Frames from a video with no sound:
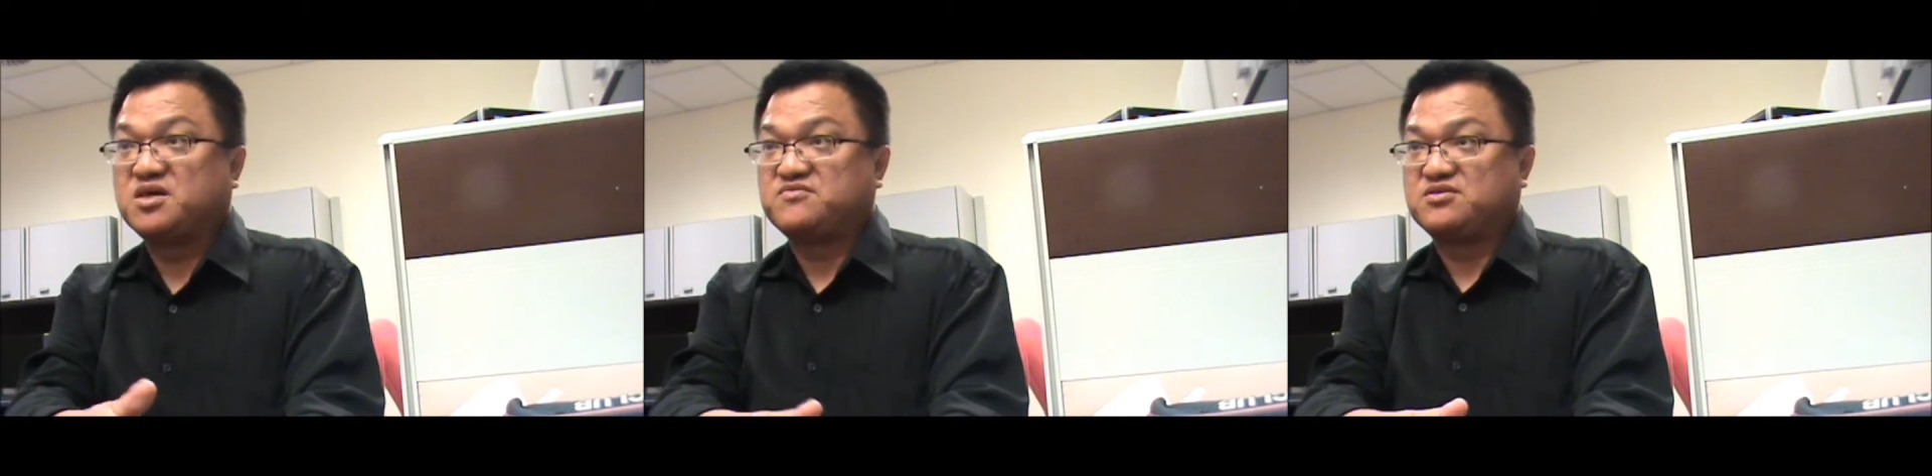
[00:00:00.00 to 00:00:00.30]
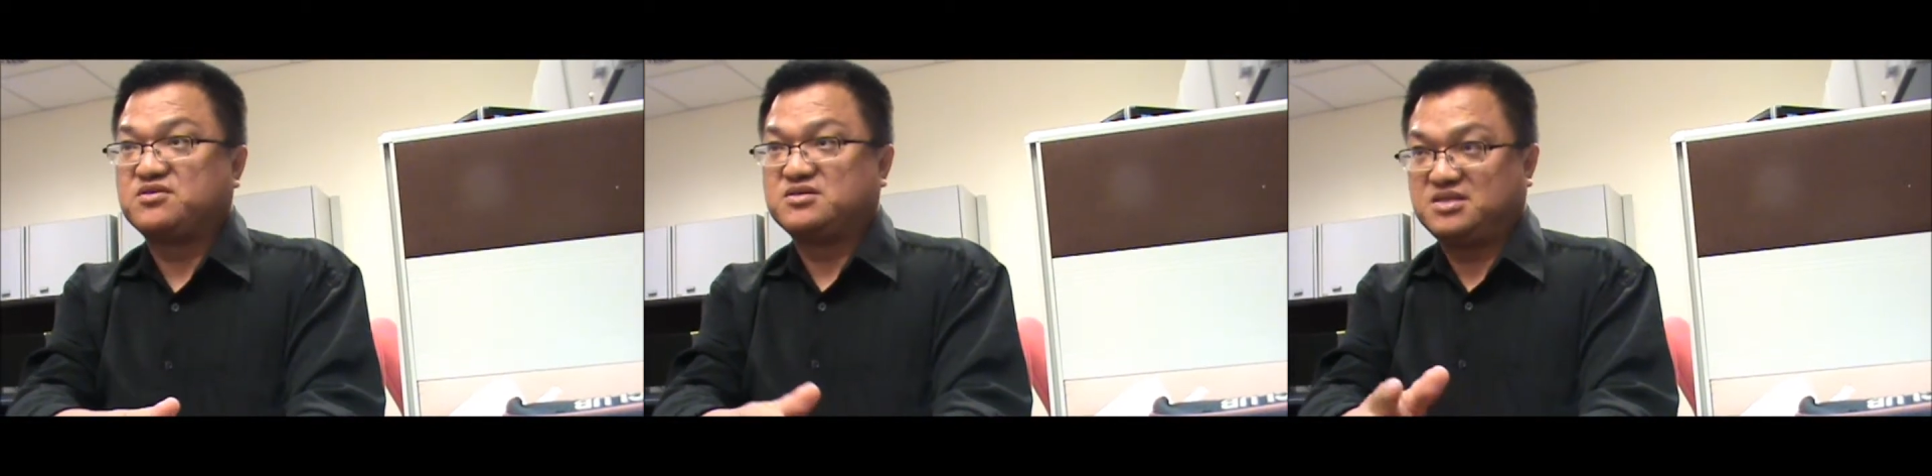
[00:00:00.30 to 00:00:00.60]
of
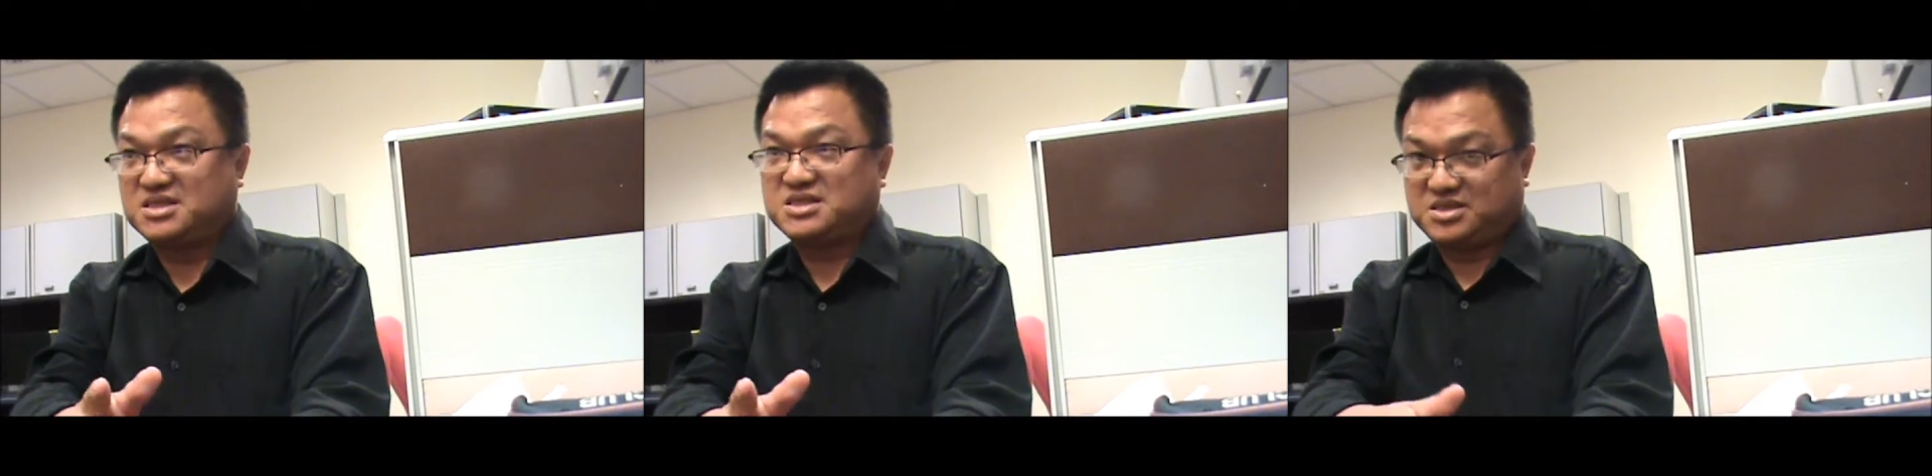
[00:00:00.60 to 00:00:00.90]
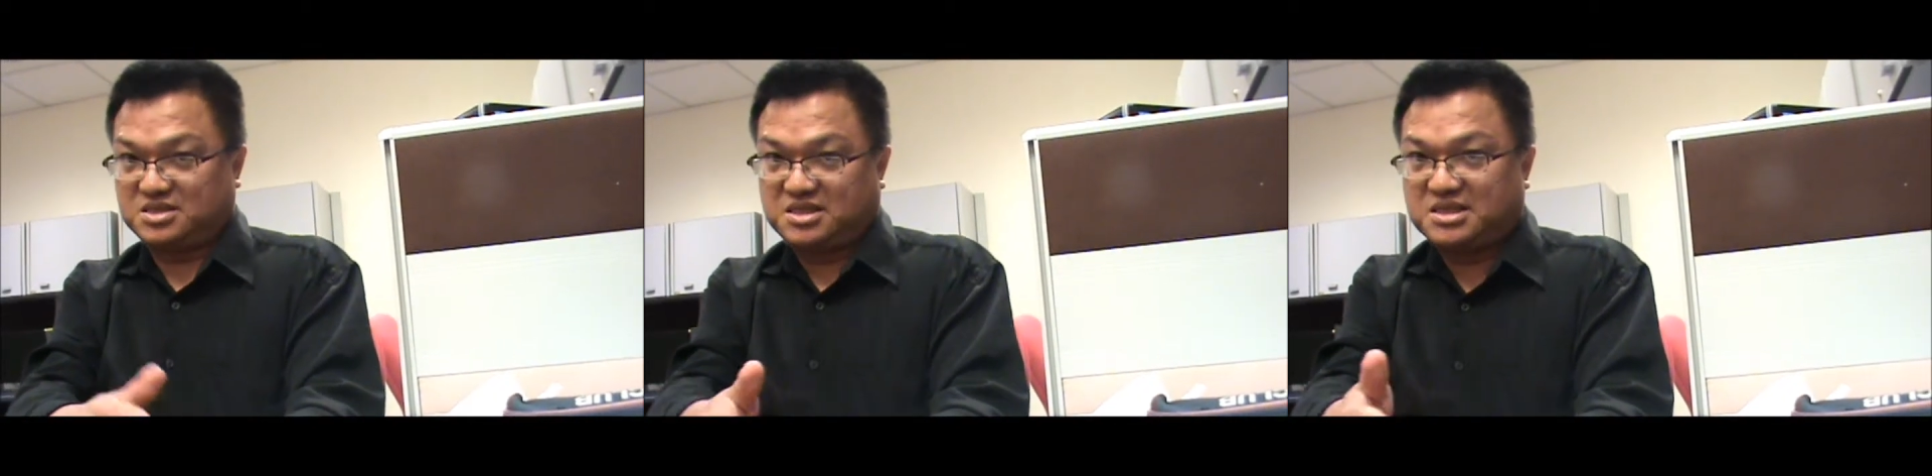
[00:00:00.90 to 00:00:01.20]
this
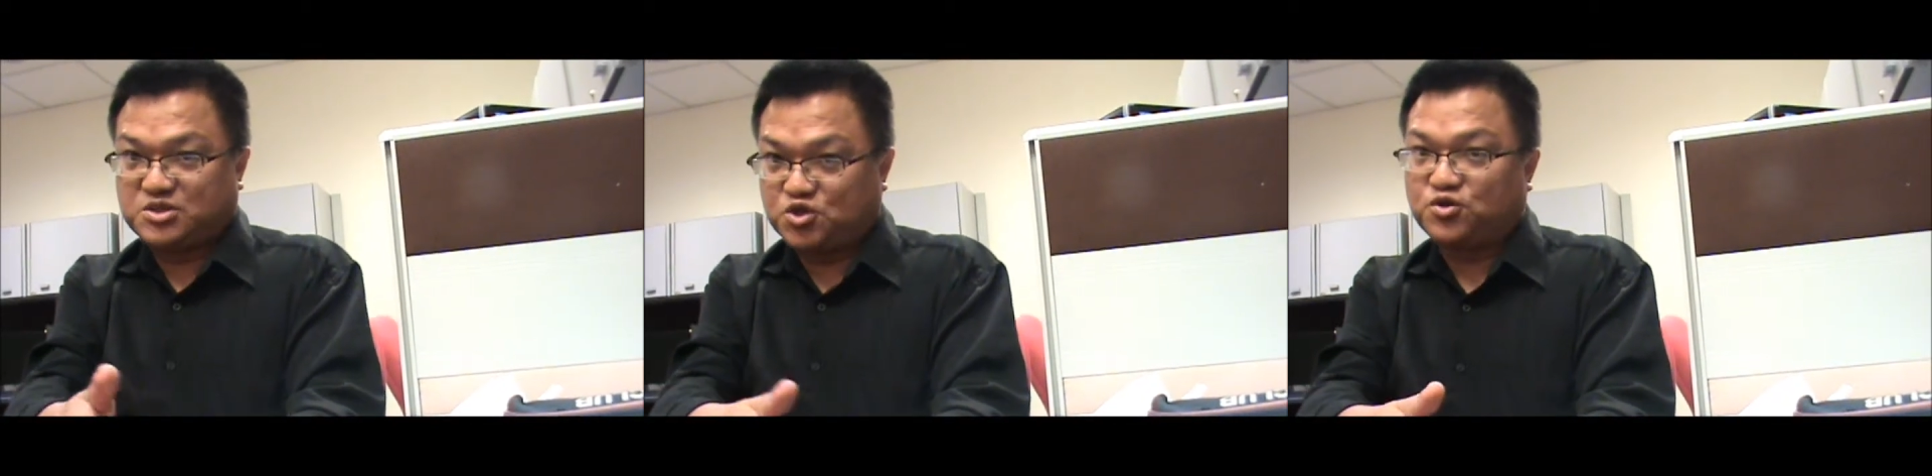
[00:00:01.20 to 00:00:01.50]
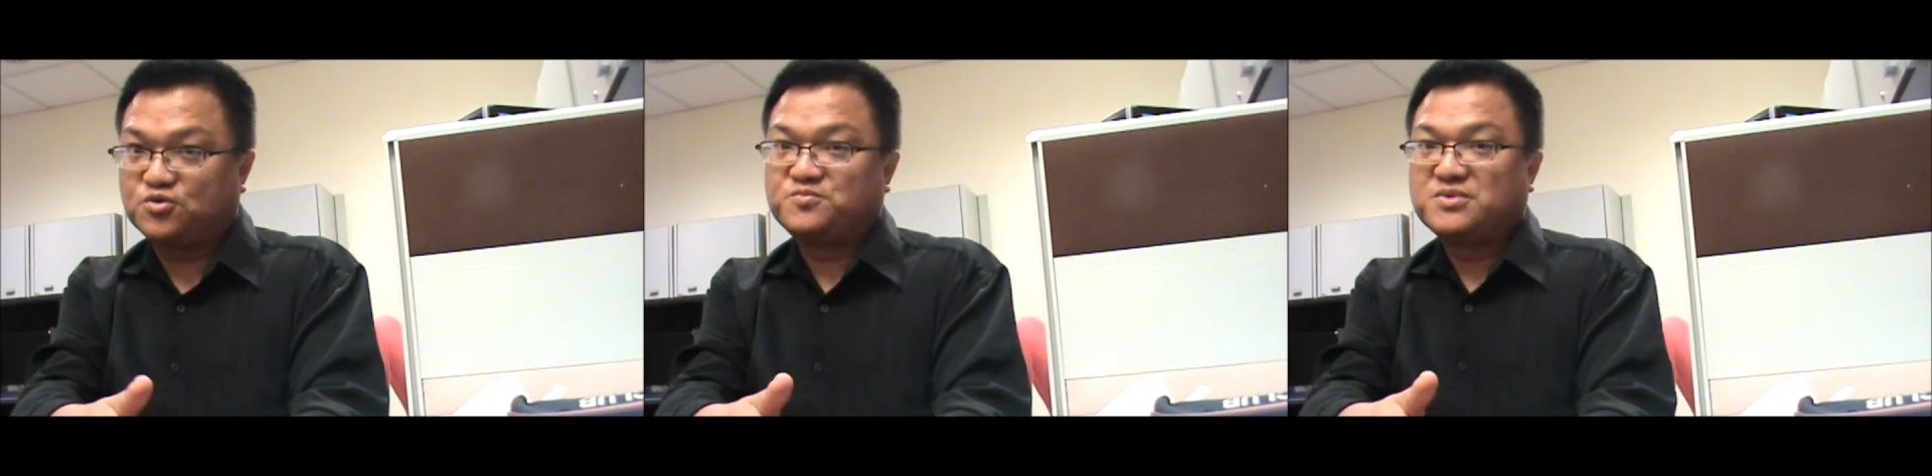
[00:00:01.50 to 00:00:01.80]
is a joke.